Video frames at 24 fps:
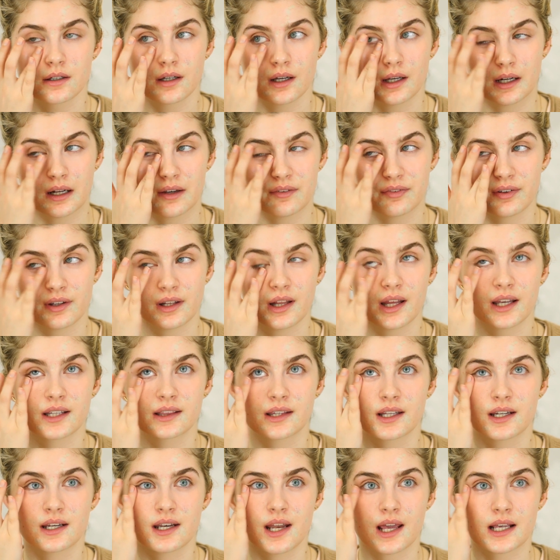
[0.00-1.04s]
And I feel like
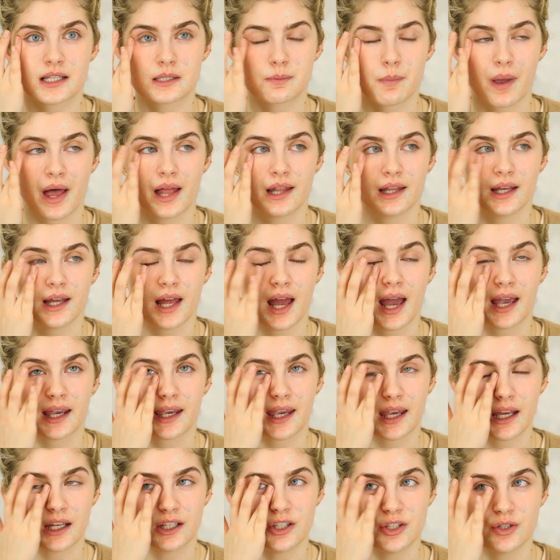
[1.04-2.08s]
the NYX palette, I
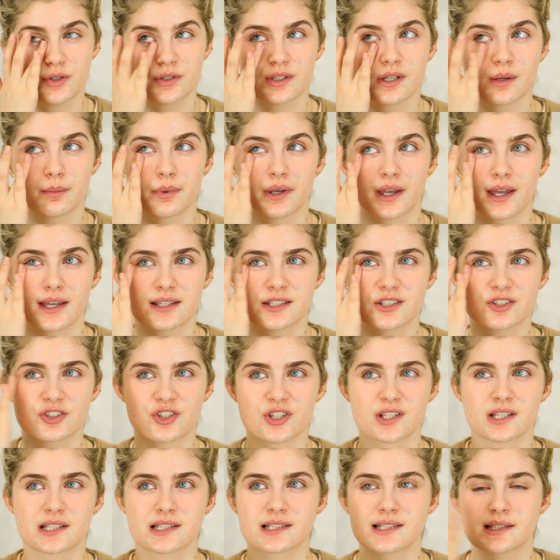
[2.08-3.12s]
can't use it because it
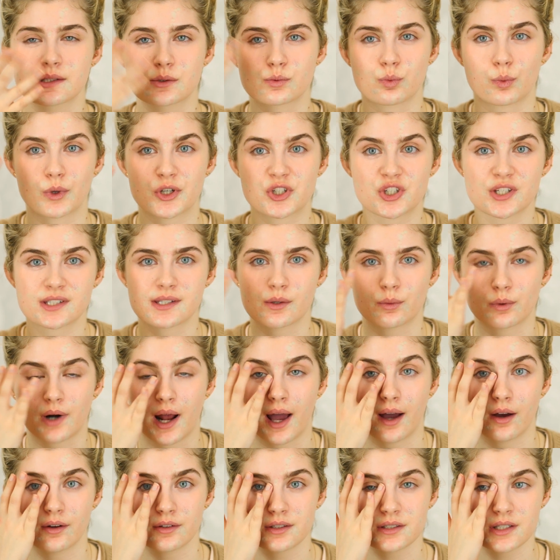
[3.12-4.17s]
just swishes
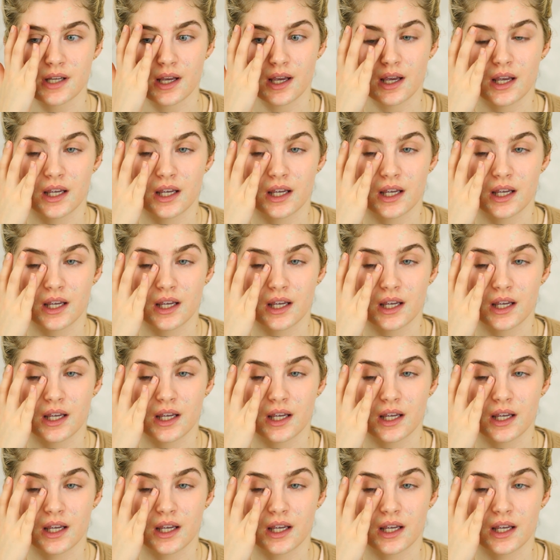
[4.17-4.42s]
around.